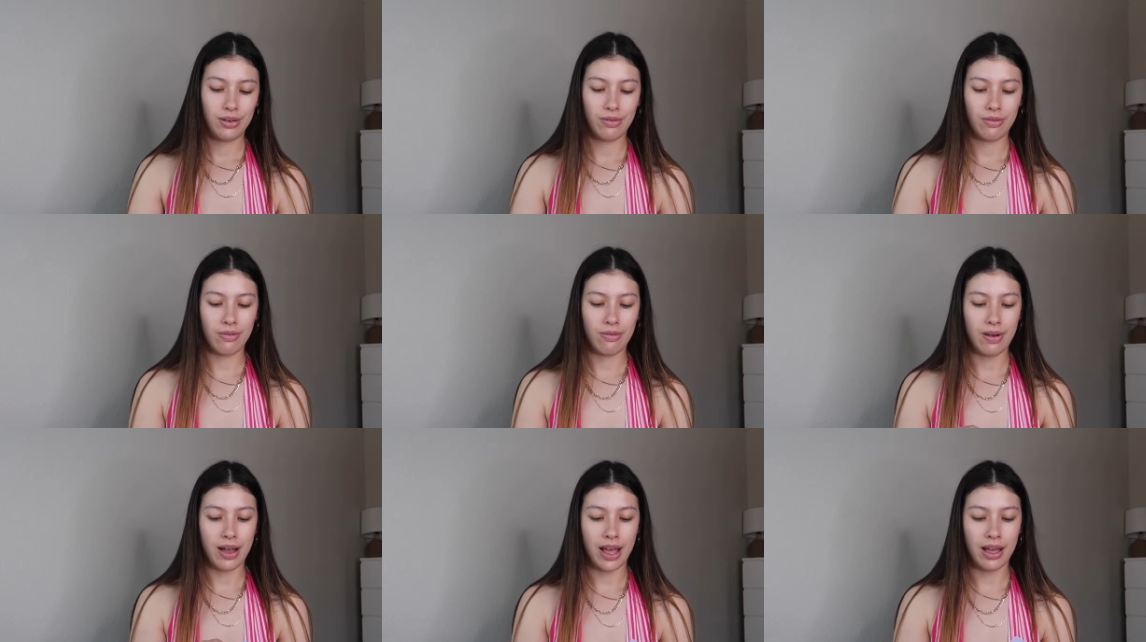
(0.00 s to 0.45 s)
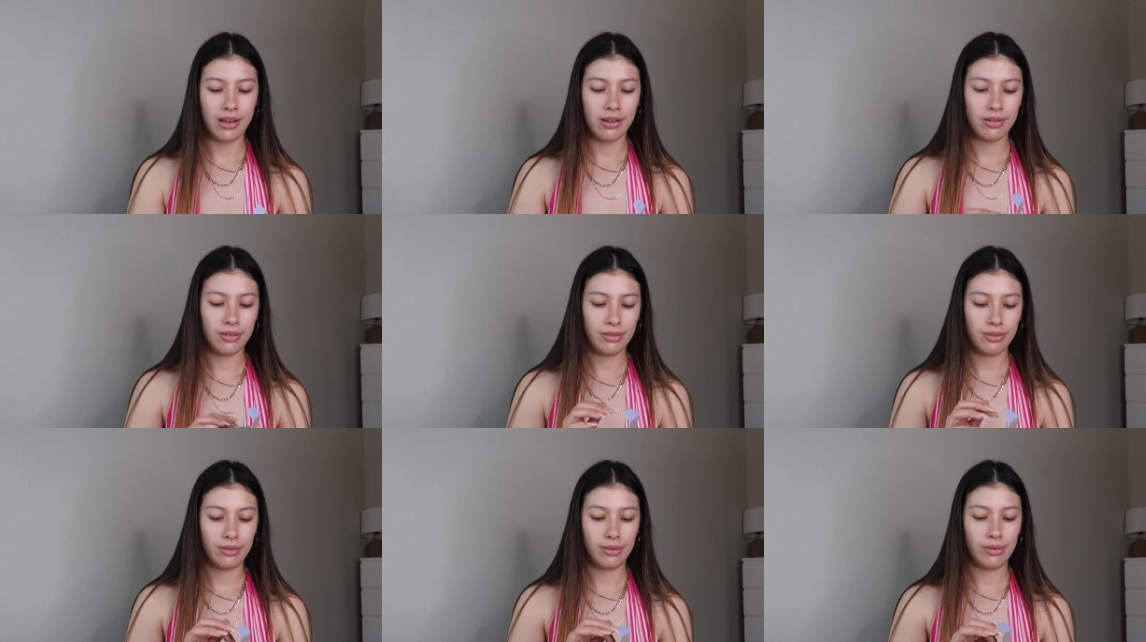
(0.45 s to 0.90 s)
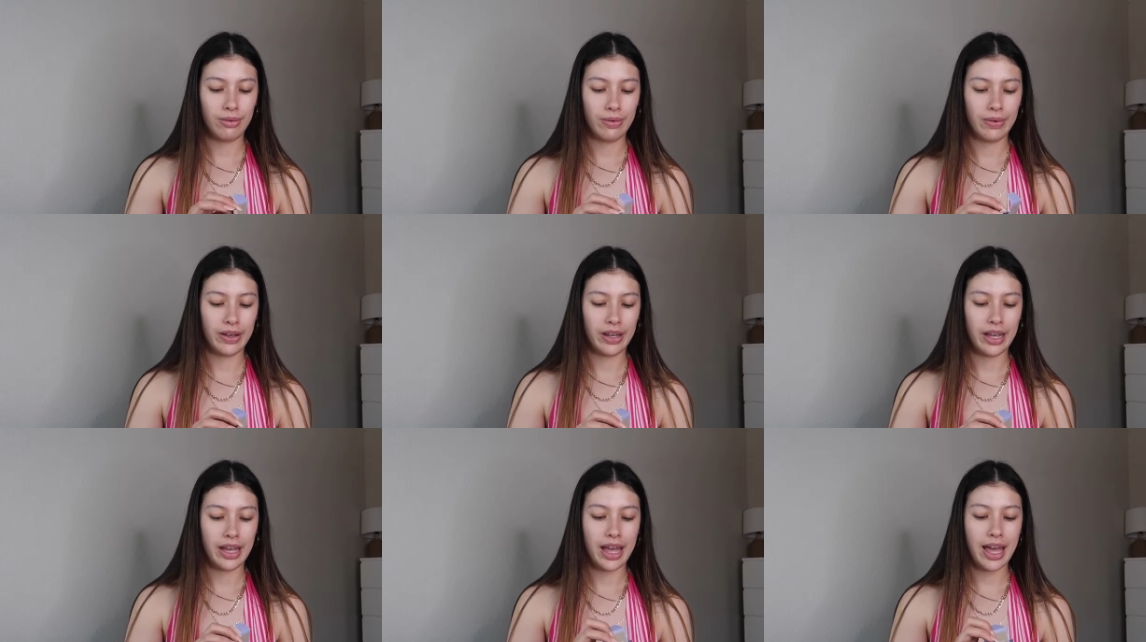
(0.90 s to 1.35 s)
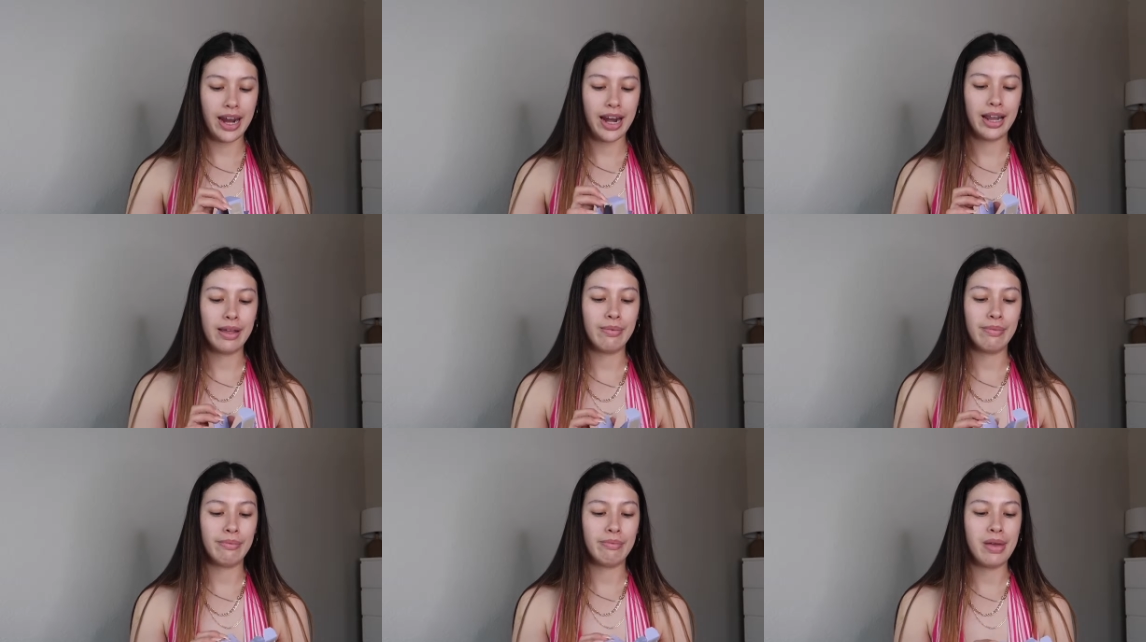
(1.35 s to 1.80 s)
Wow. And
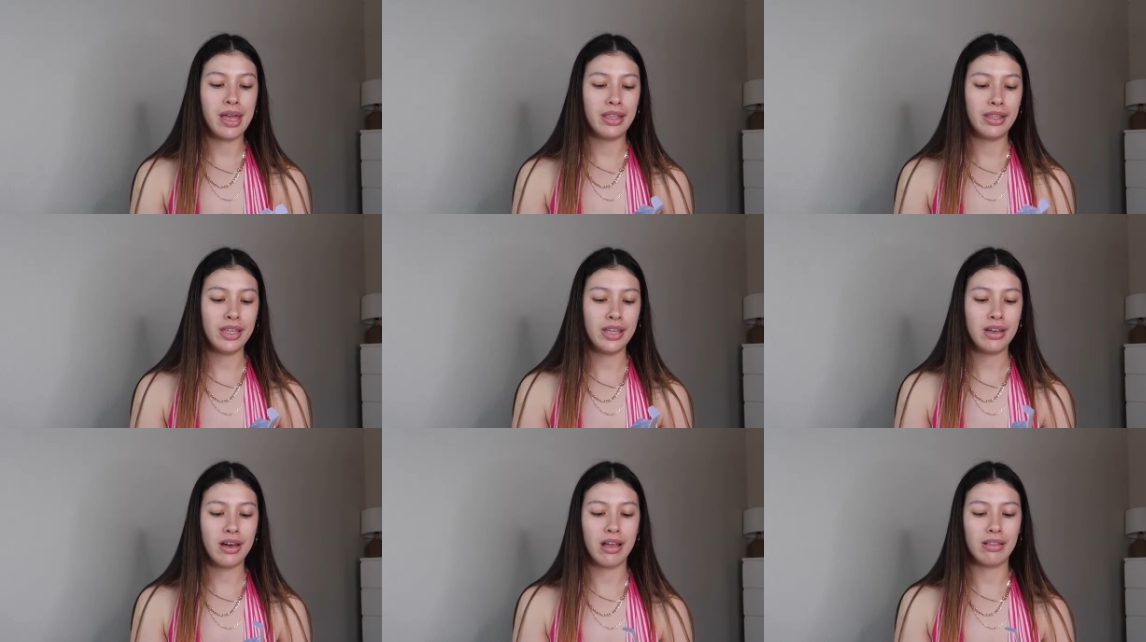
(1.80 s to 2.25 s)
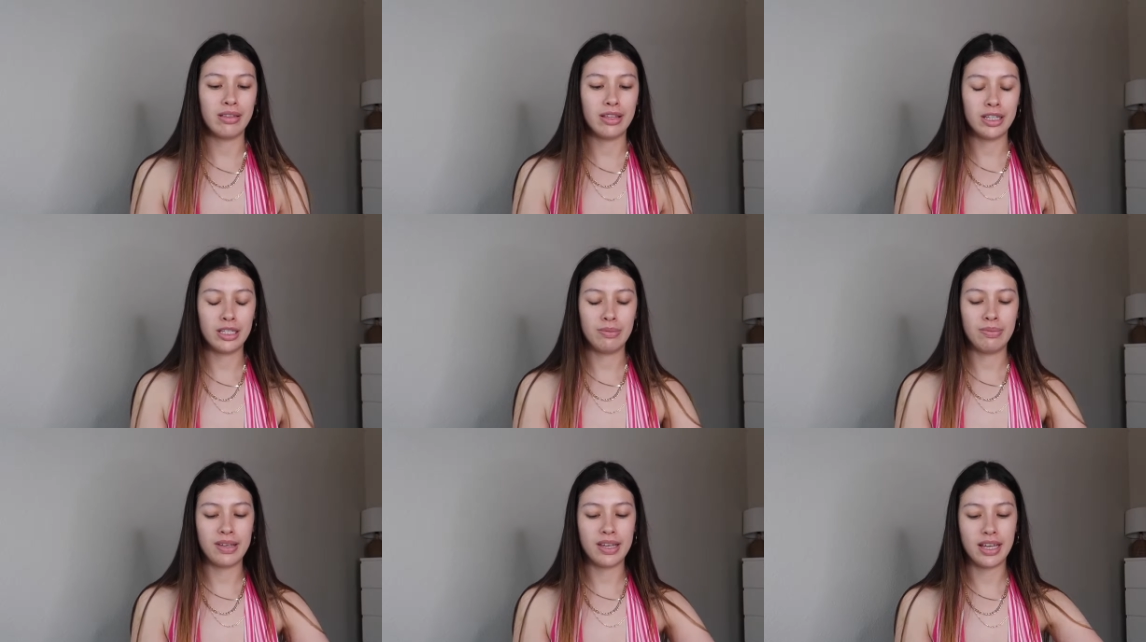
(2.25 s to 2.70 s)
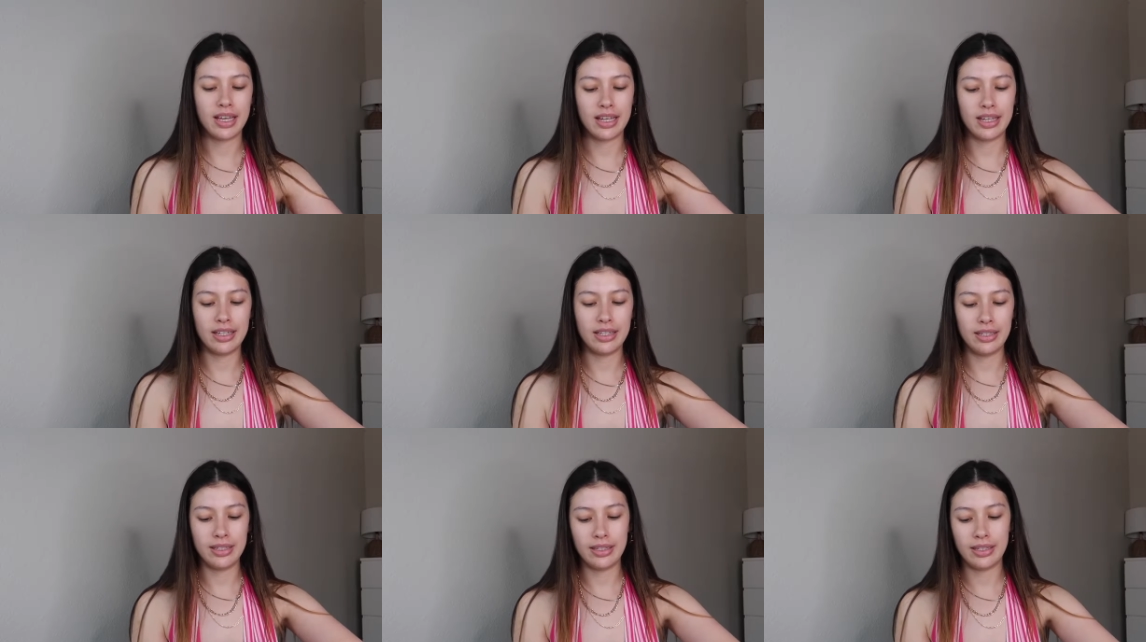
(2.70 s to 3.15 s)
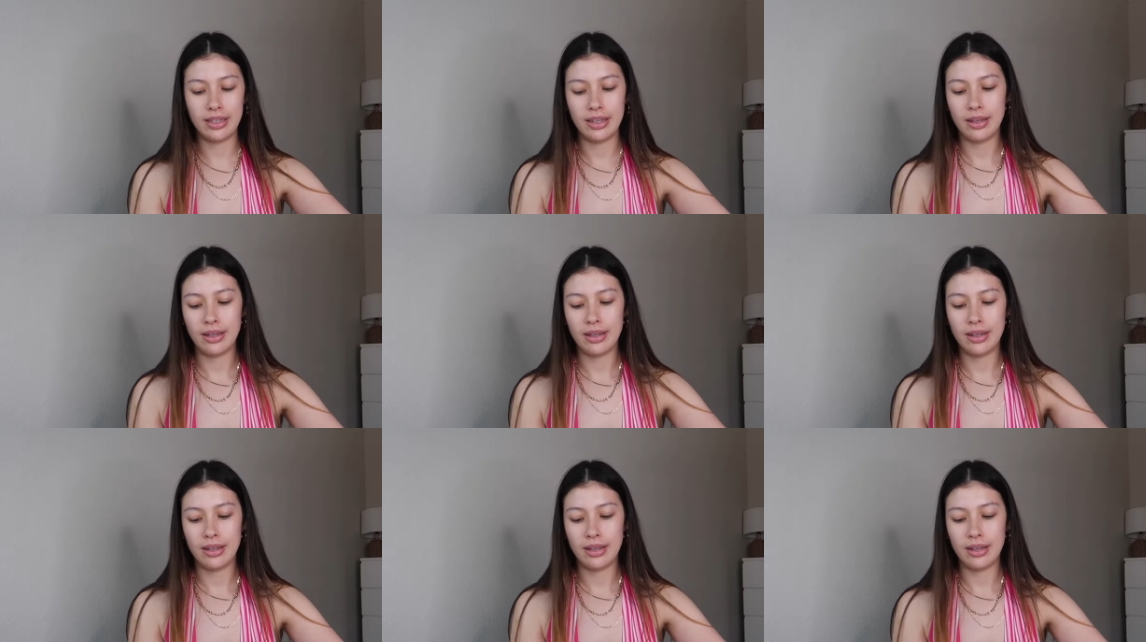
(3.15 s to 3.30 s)
I mainly got this because,